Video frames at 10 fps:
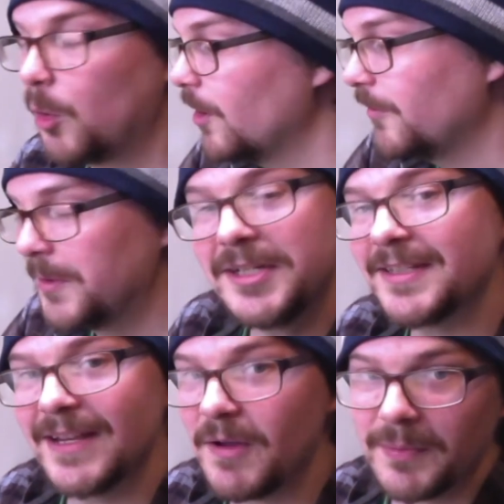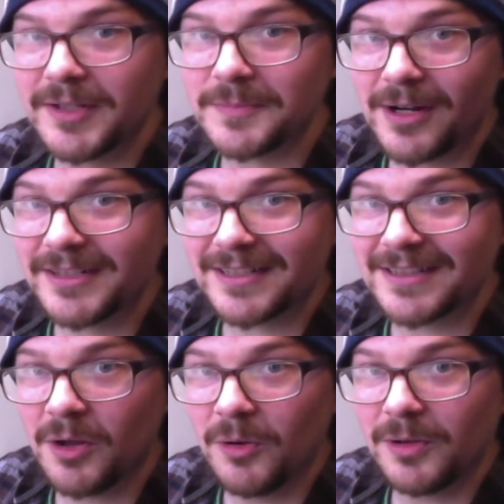or if we just give up on this project
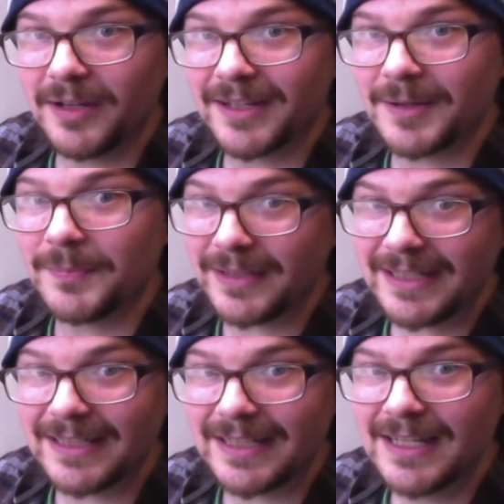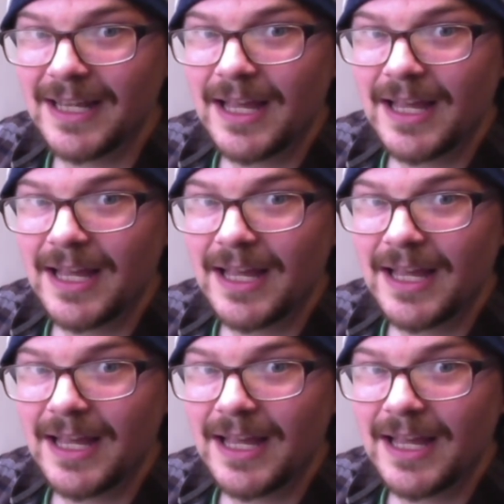and the whole completely.